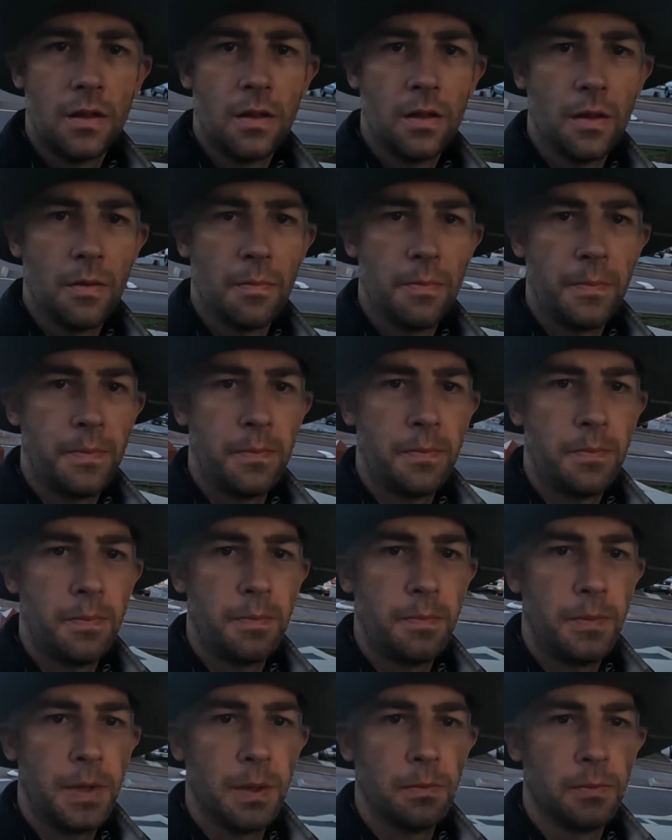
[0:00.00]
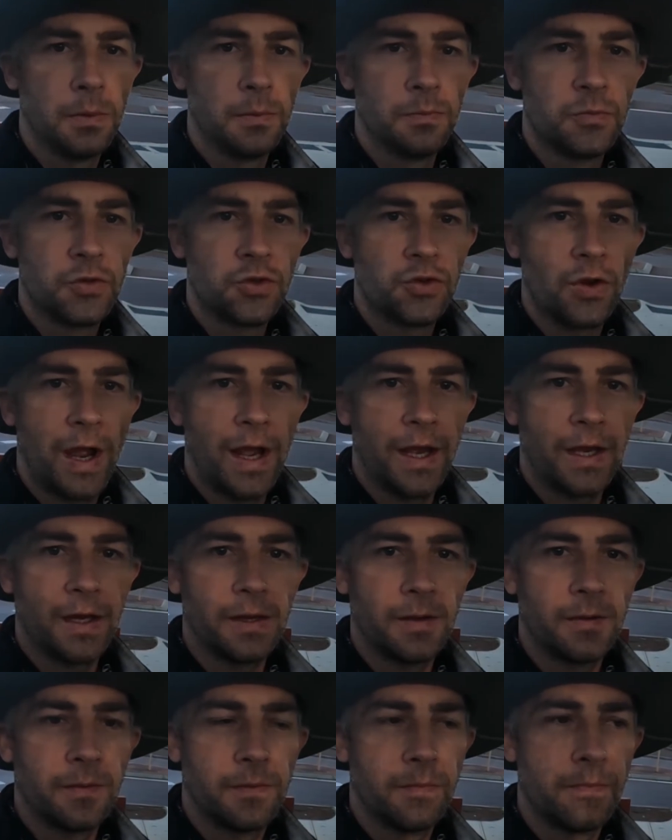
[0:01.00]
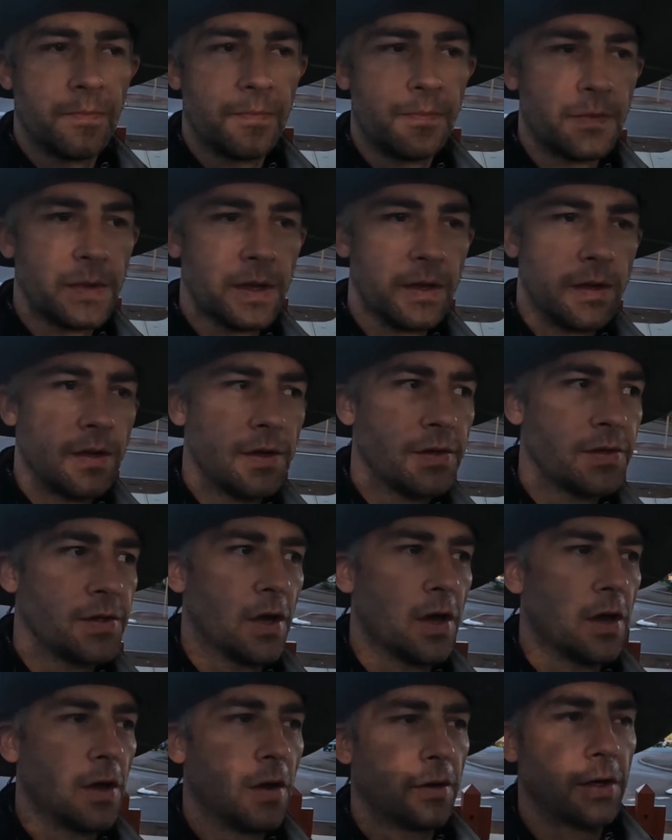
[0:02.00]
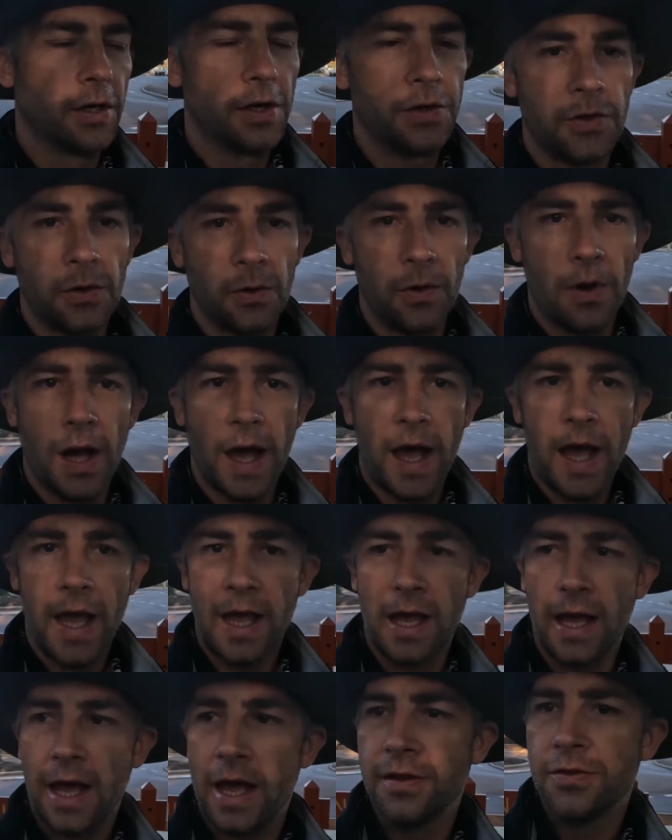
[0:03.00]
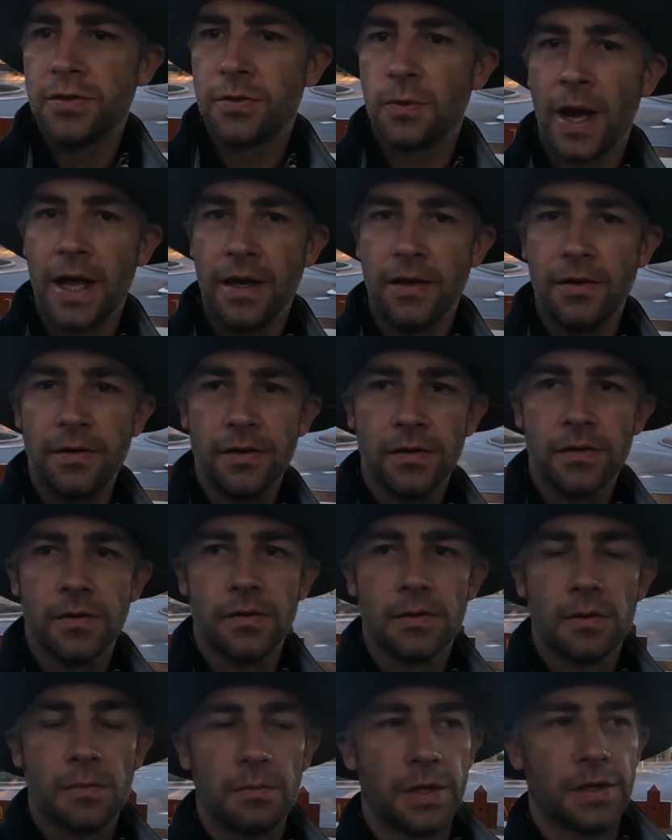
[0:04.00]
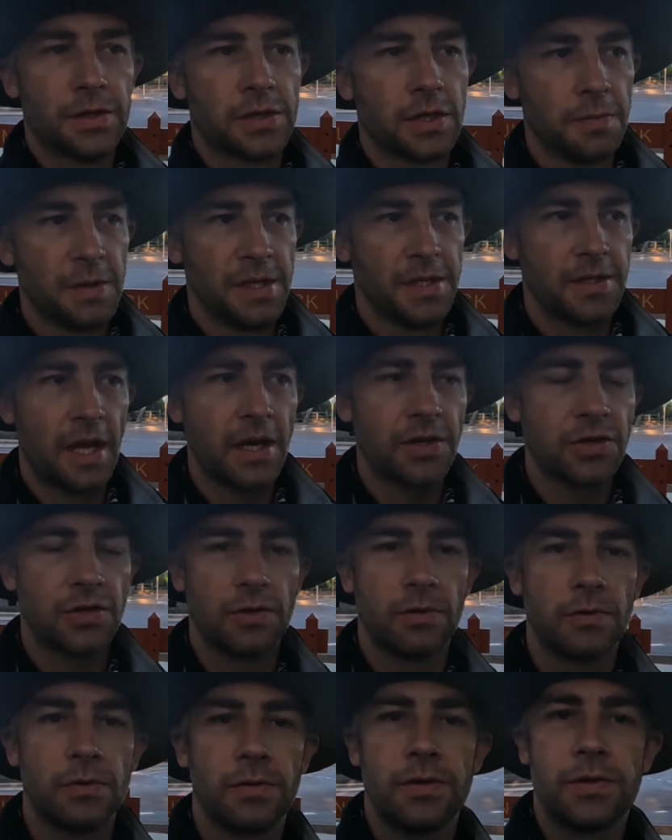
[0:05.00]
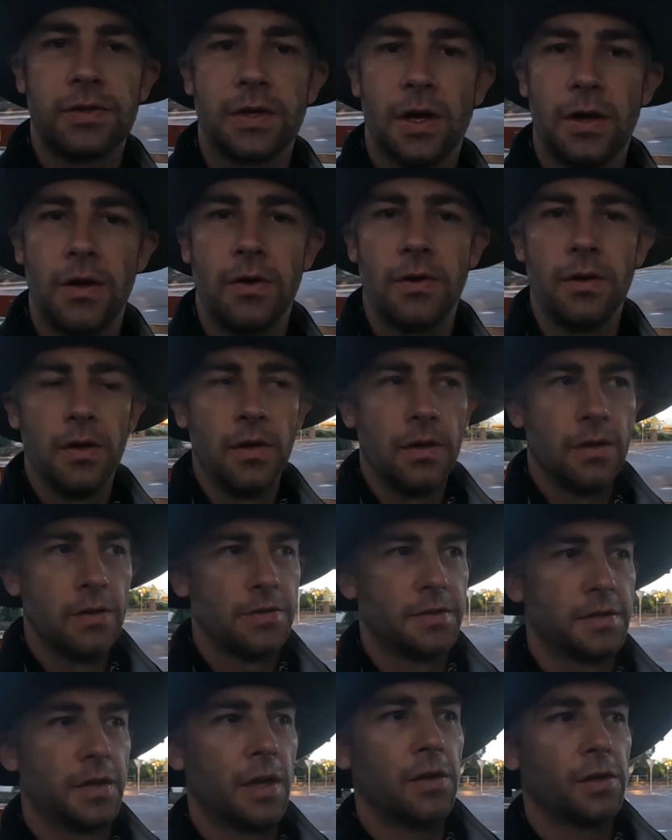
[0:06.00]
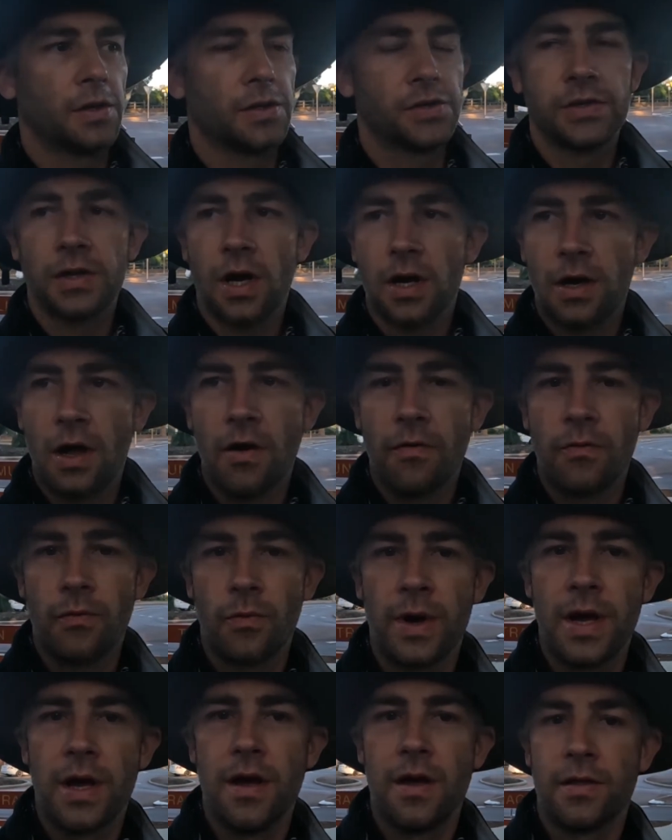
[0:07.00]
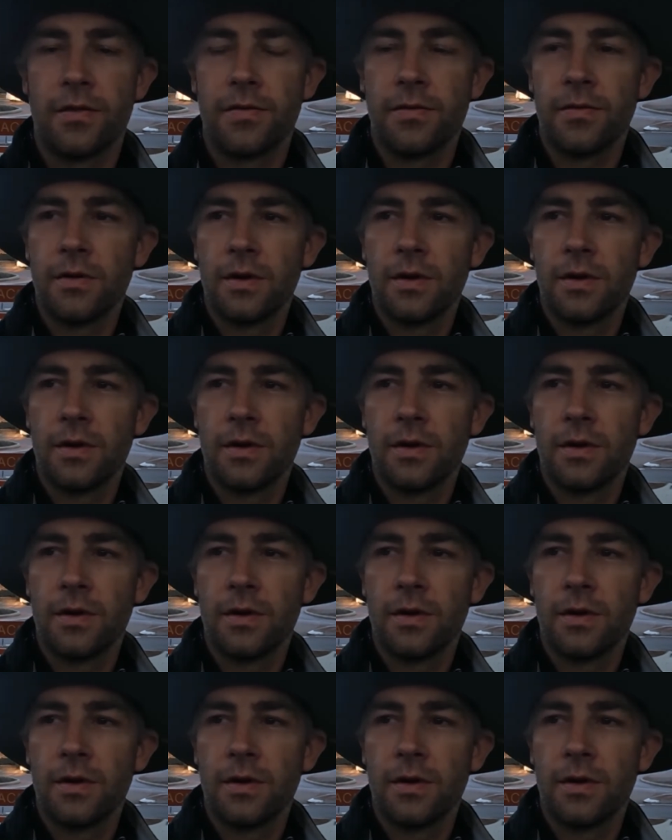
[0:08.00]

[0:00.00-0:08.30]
the Biibbulmun Track. So I'm going to do a end-to-end, but it's going to be sectional. So today I'm going to start off with